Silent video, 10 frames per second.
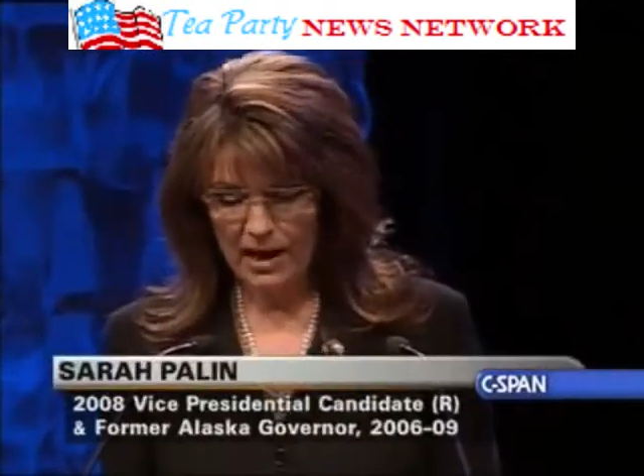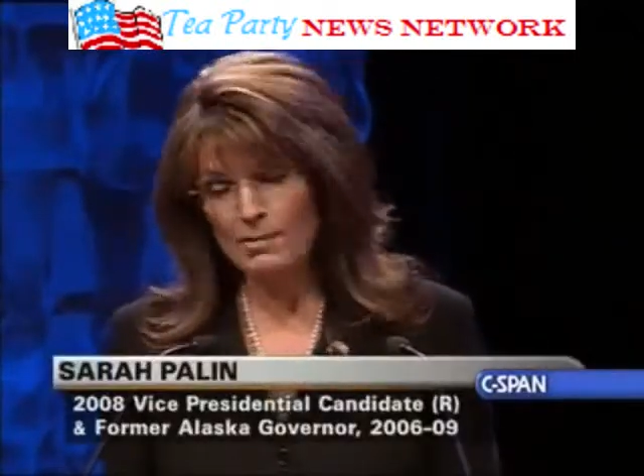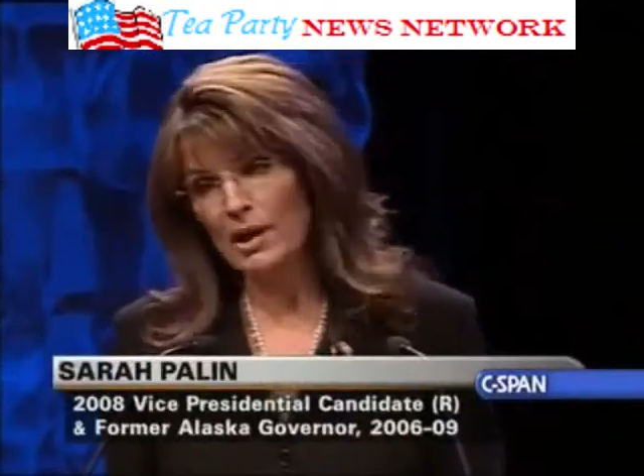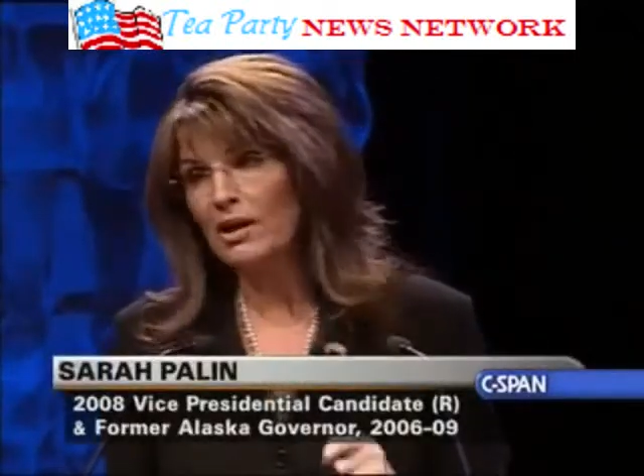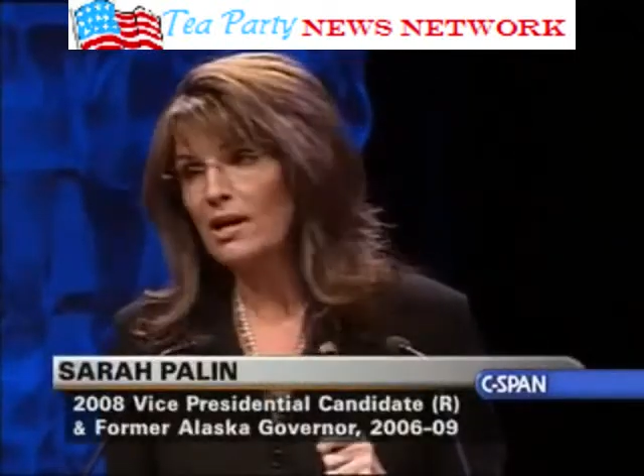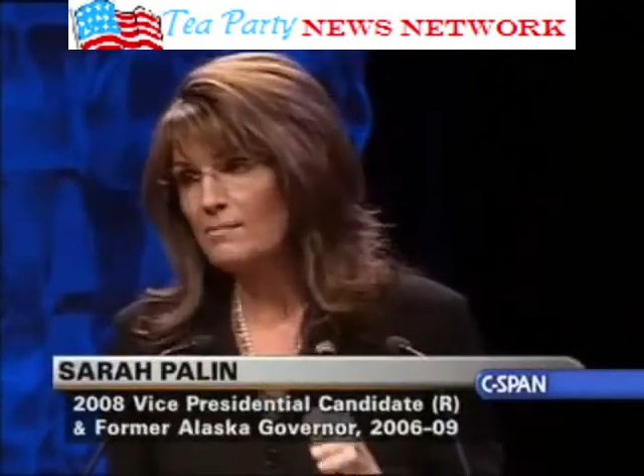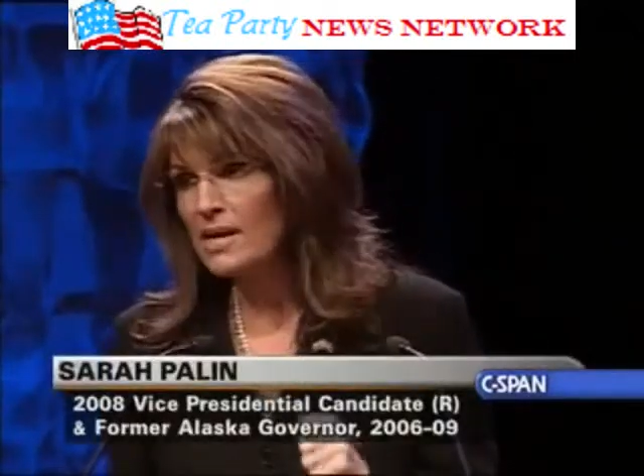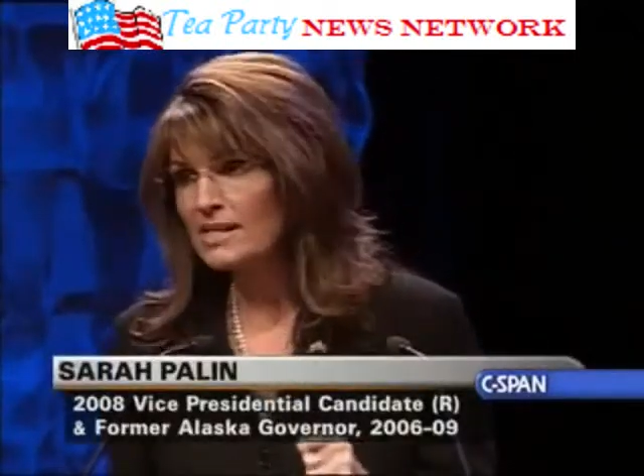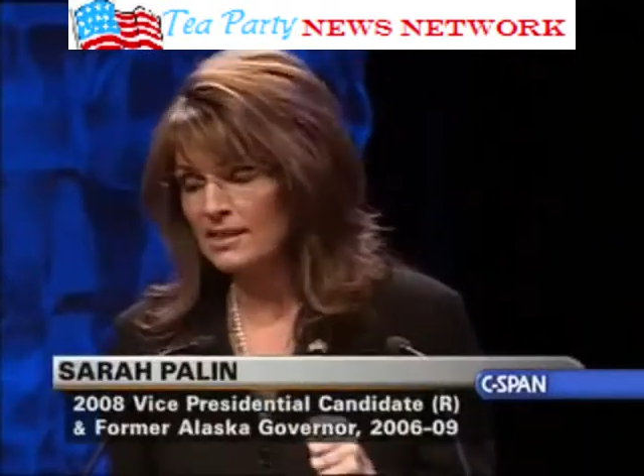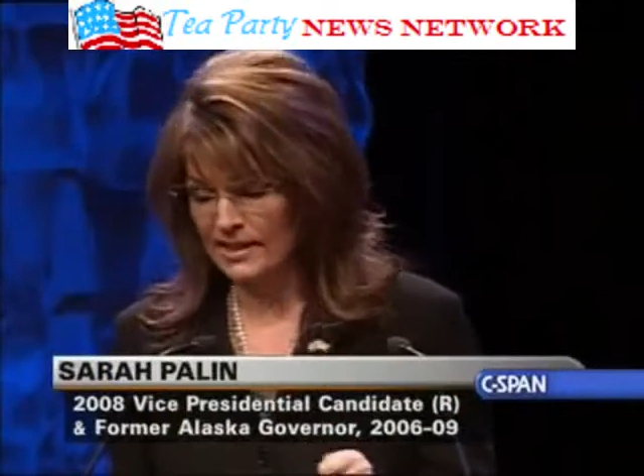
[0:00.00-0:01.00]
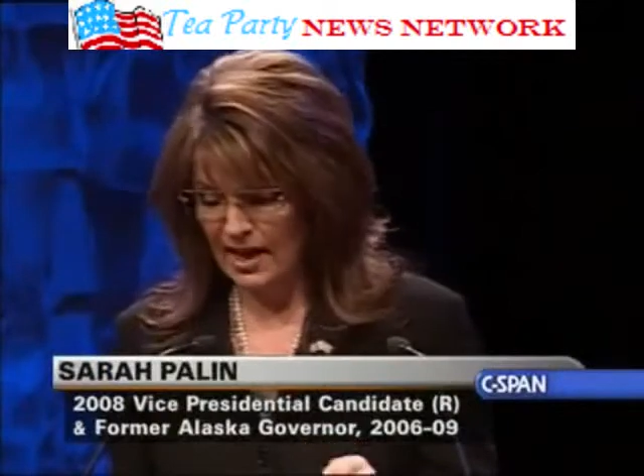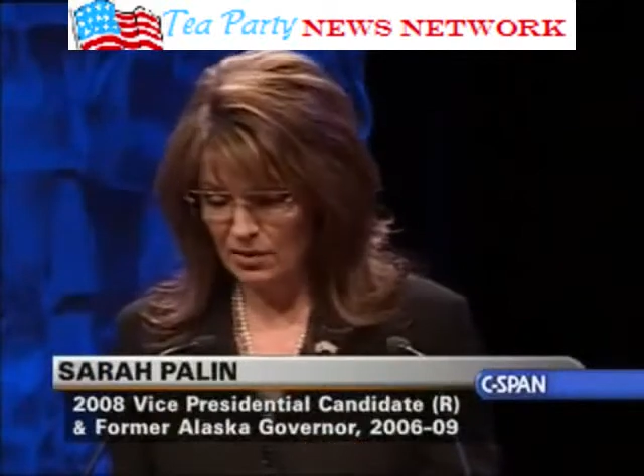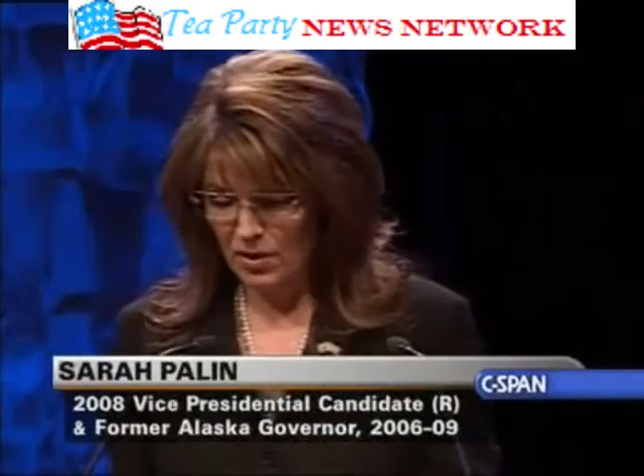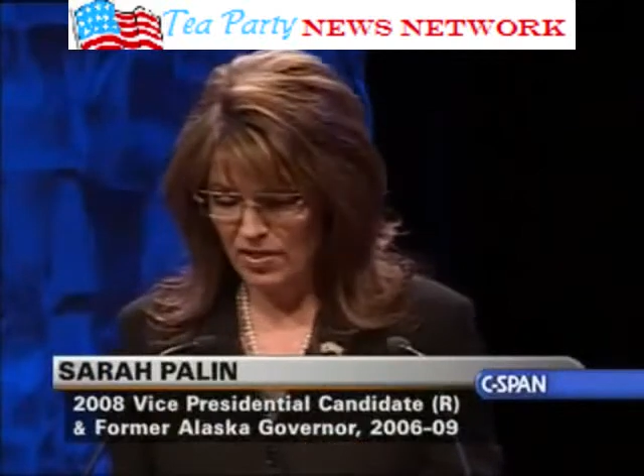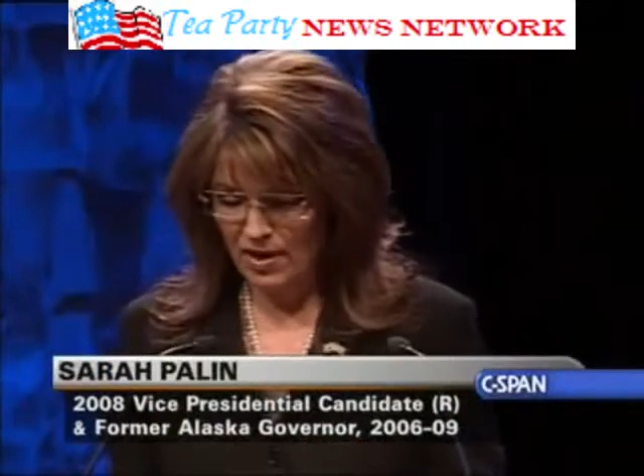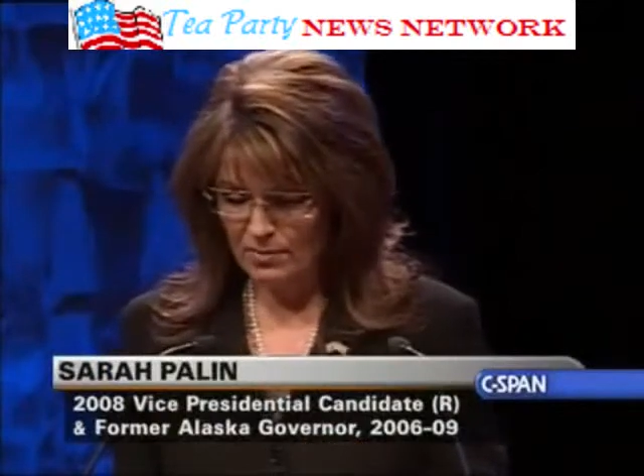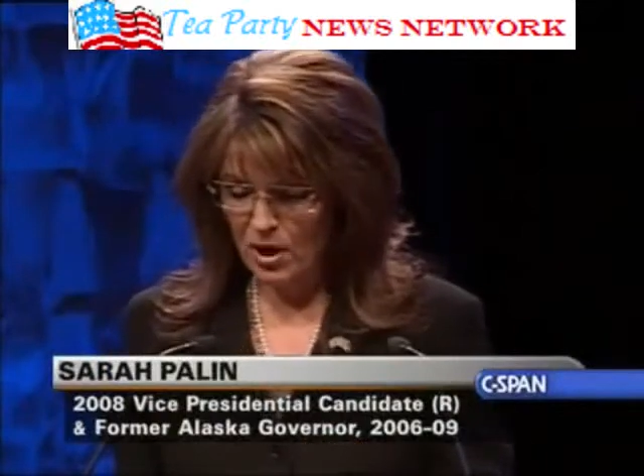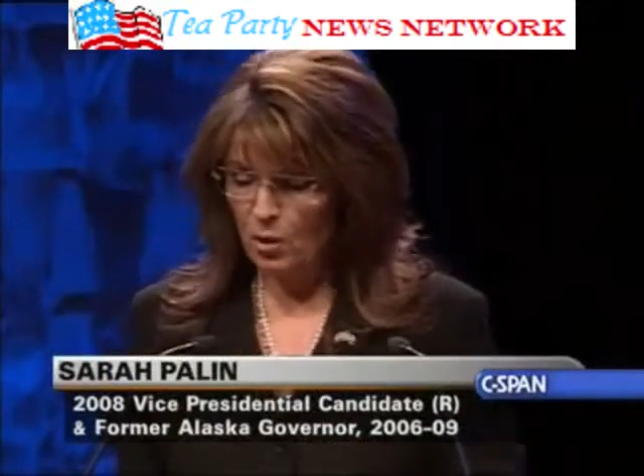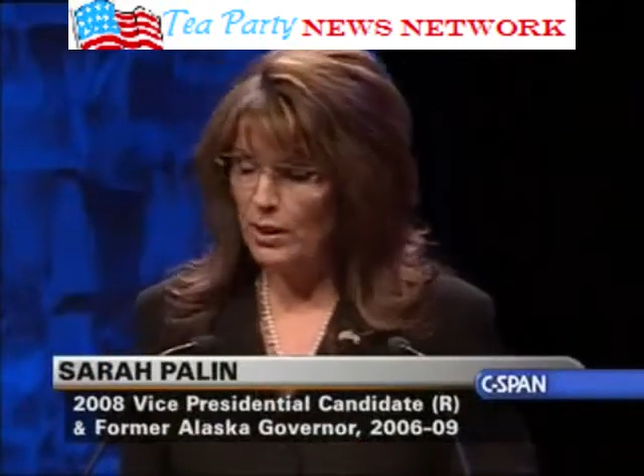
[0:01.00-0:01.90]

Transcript: America must stand with them.